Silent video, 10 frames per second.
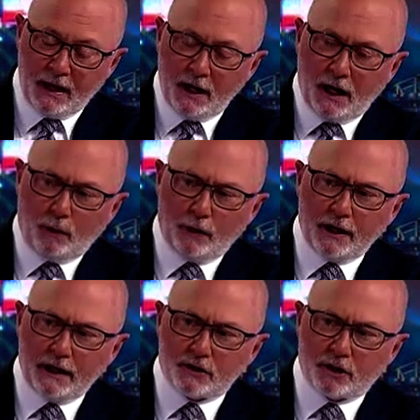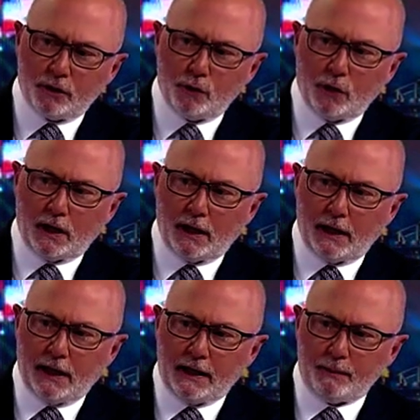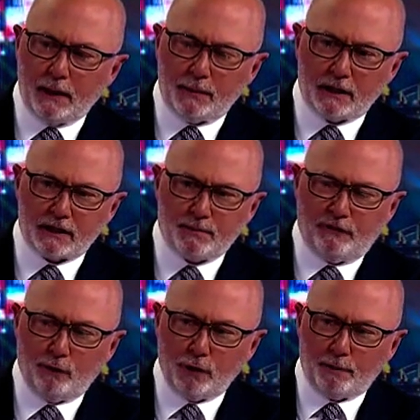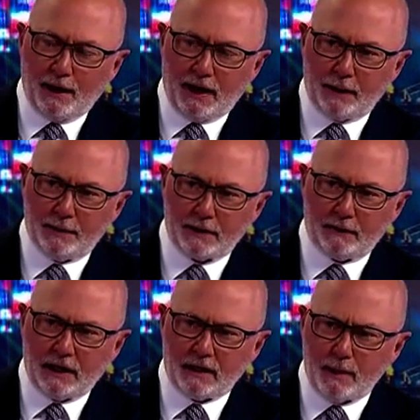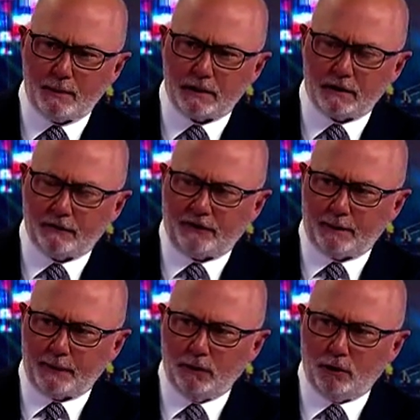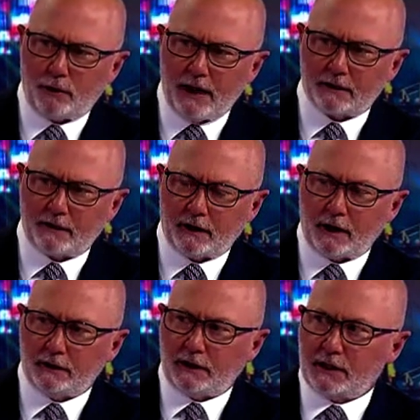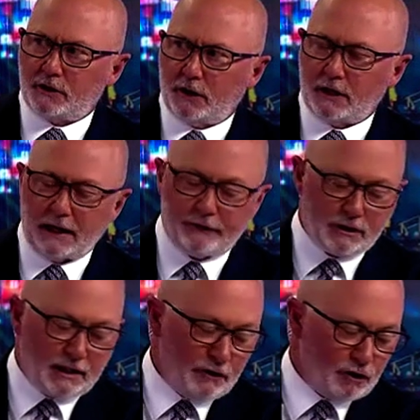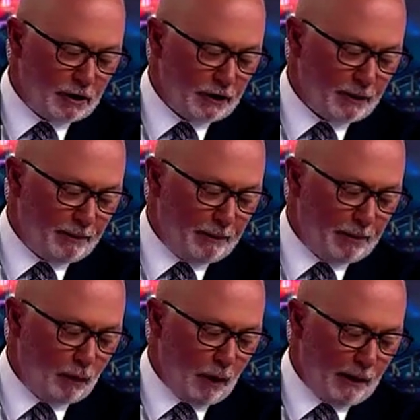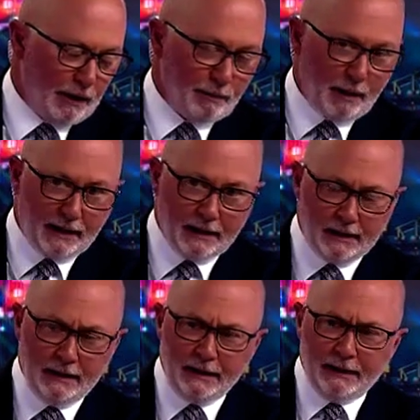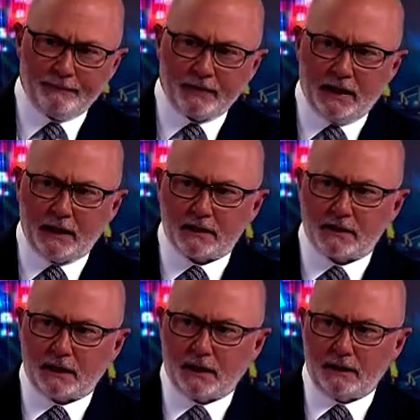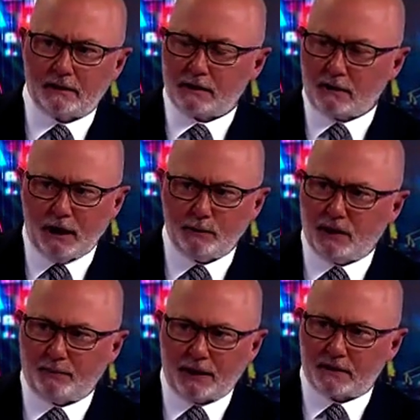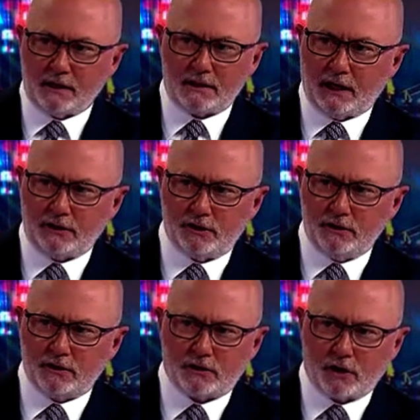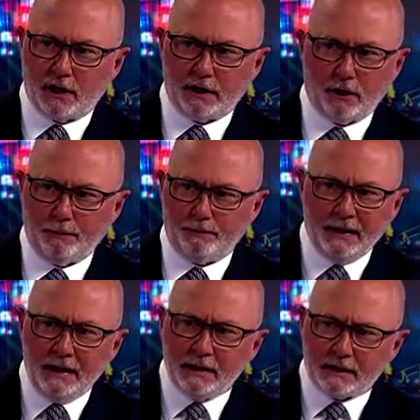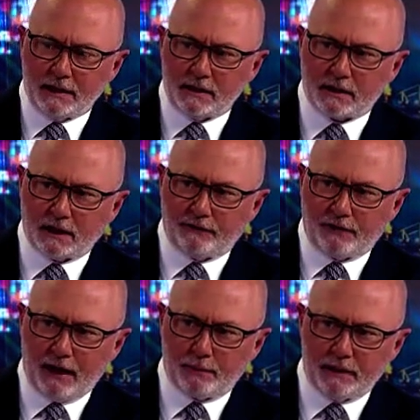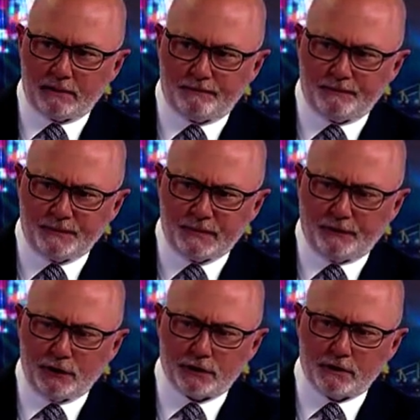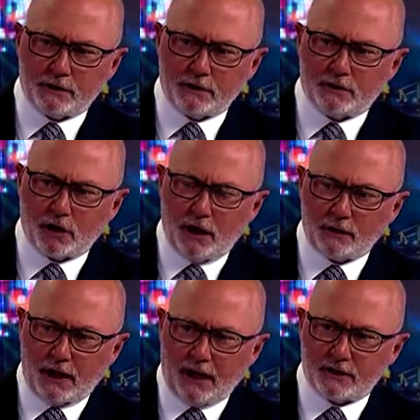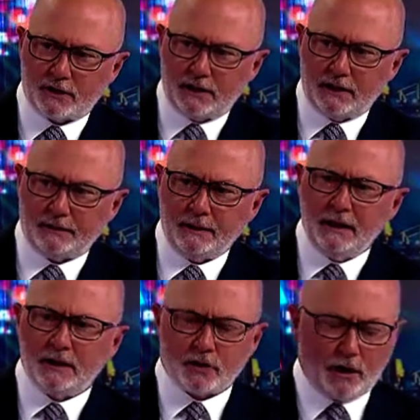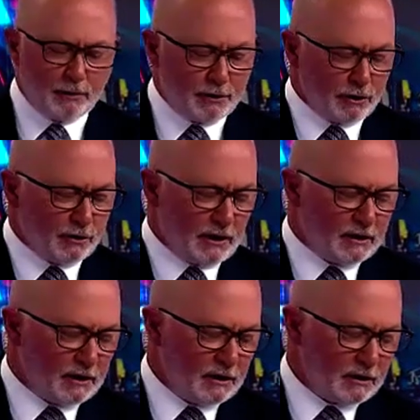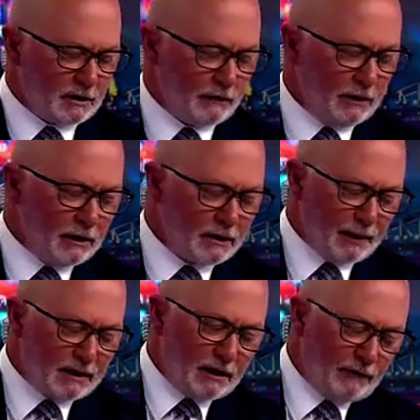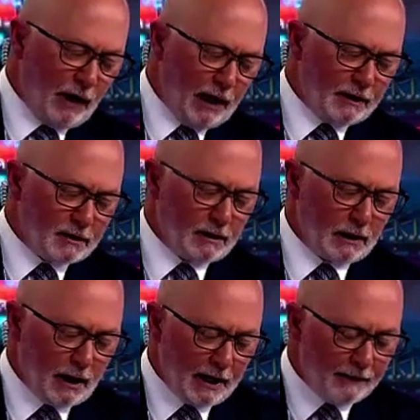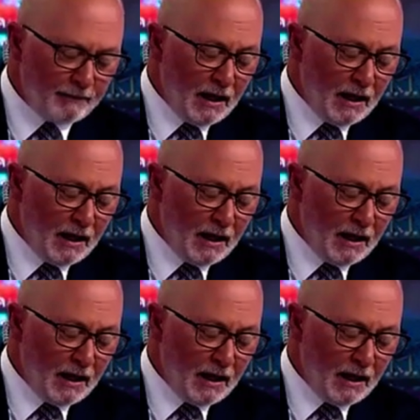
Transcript: I want to get to uh, an amendment that's before the Parliament, uh, an amendment to the Family Law Act that I don't think has got enough attention. A lot of people are worried about it. It's uh, designed with the best intentions to try and help these uh, family divisions and child custody and try and reduce incidents of domestic violence and the like.